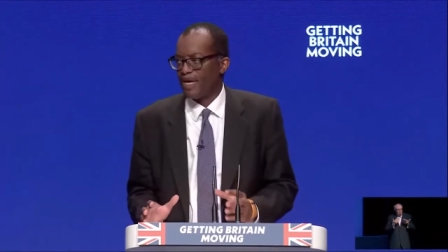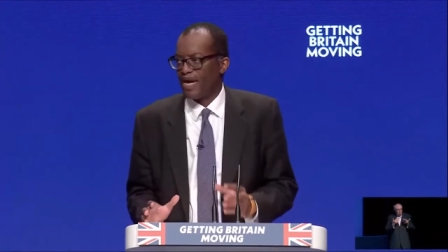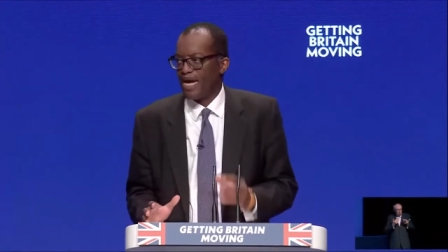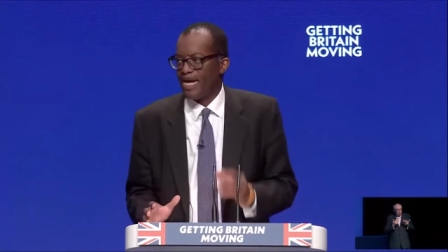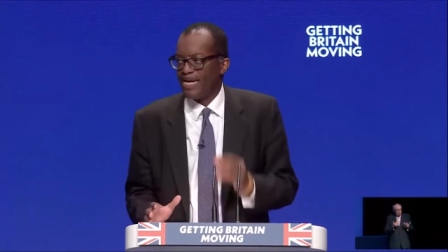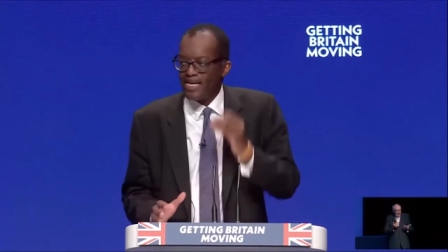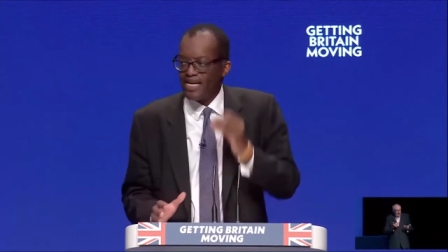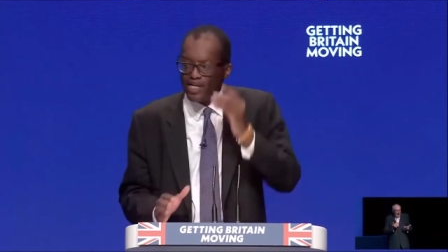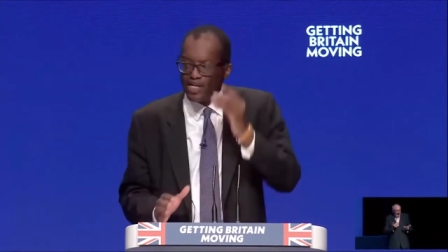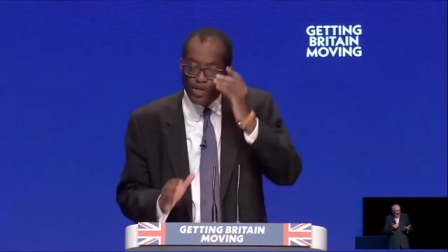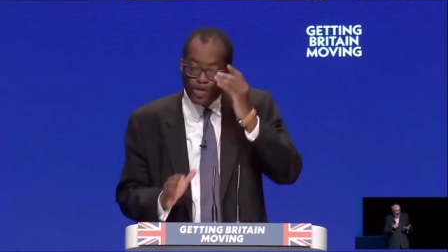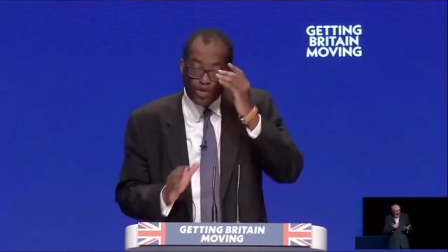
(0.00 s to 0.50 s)

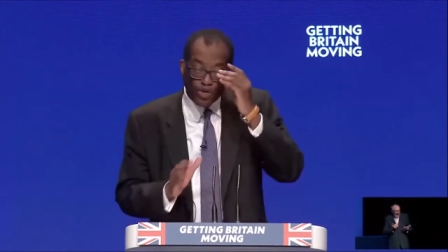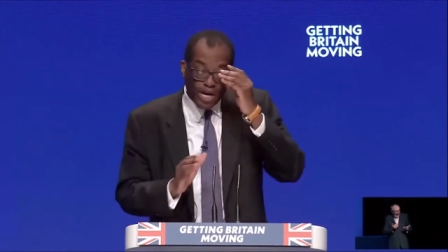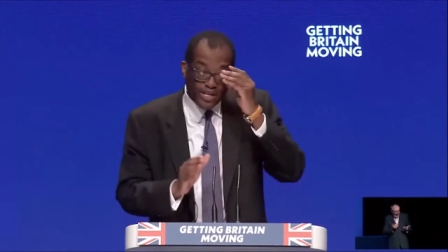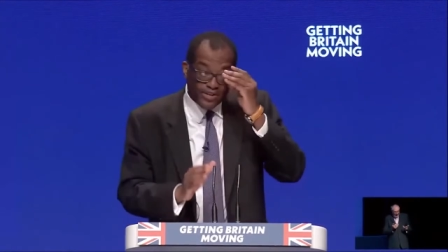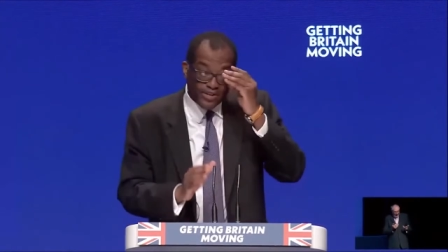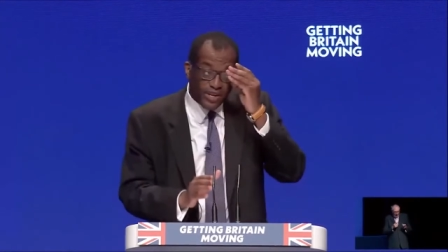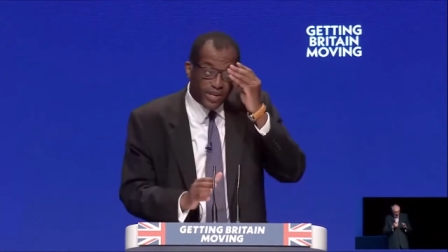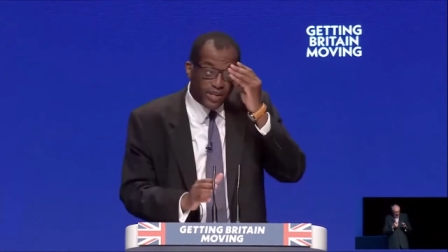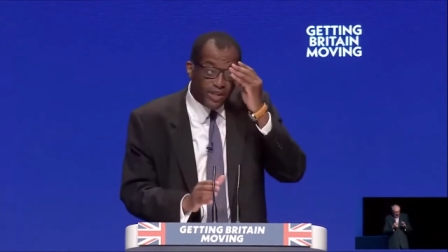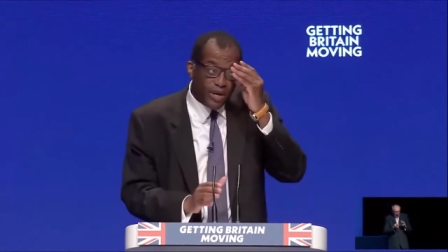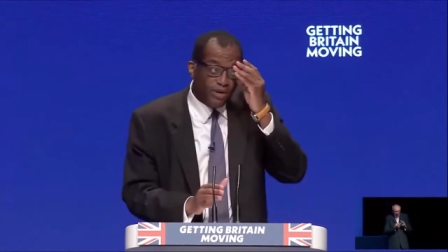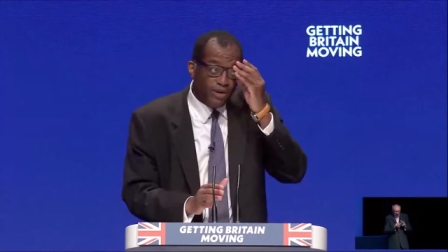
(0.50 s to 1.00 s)
and in
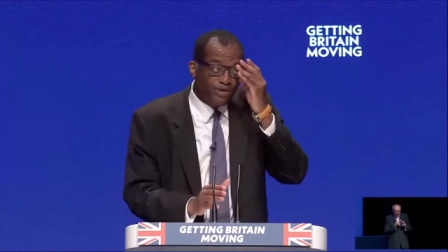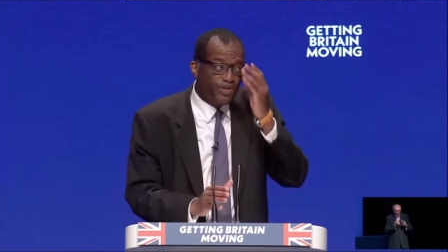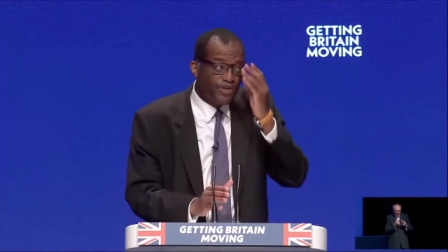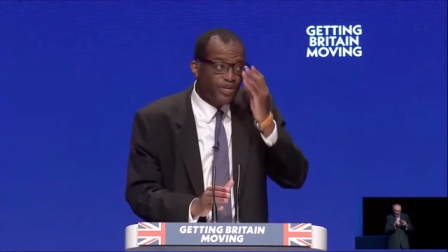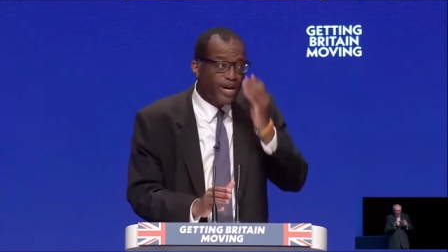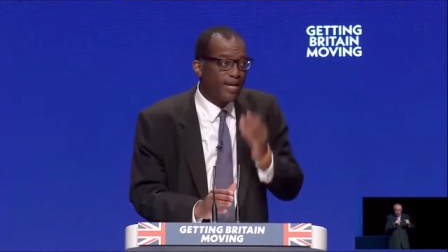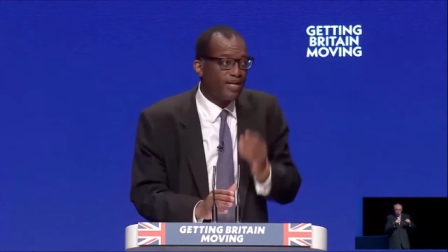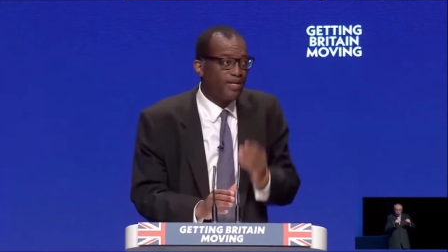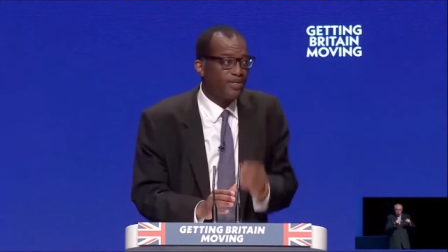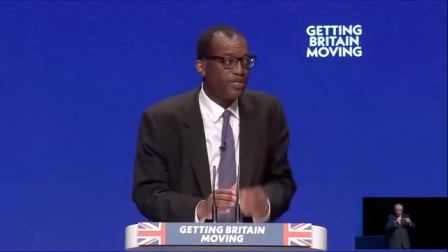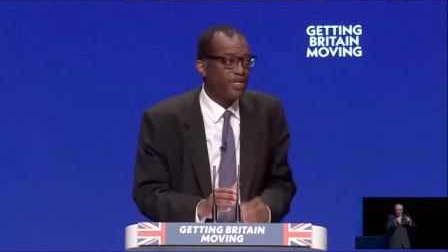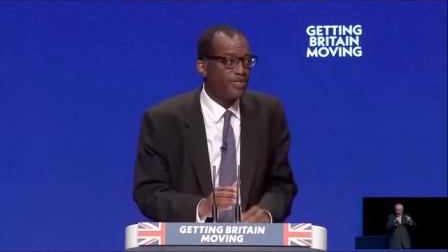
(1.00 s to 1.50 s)
addressing those
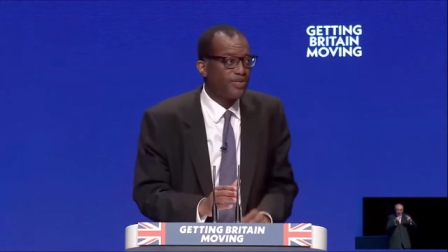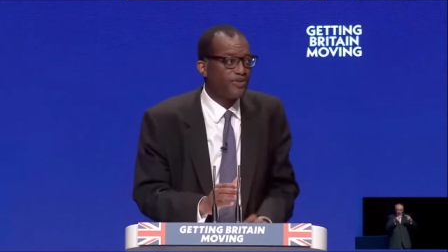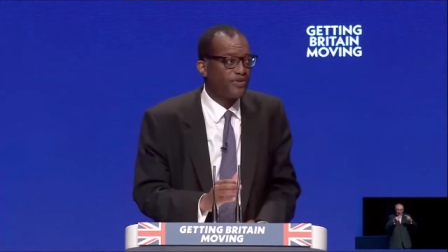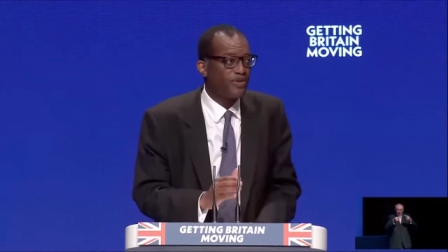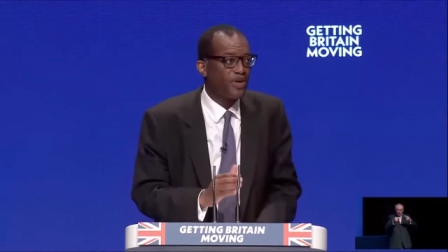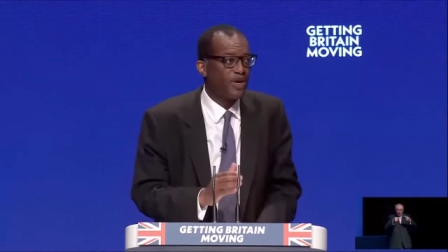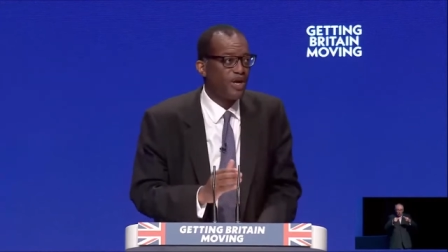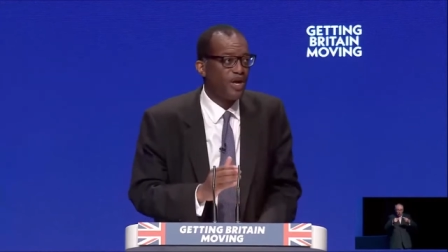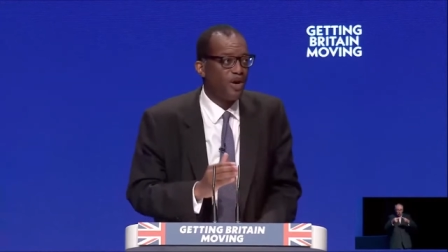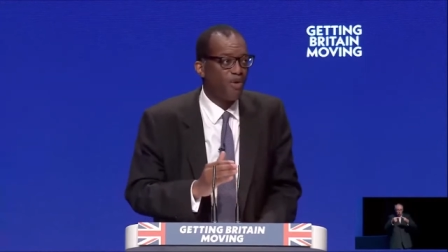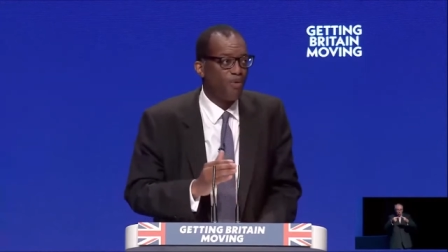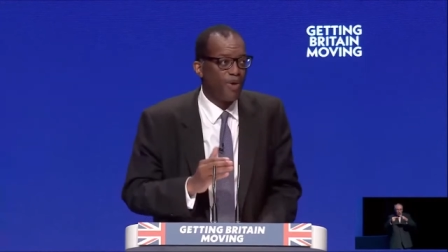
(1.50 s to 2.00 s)
challenges,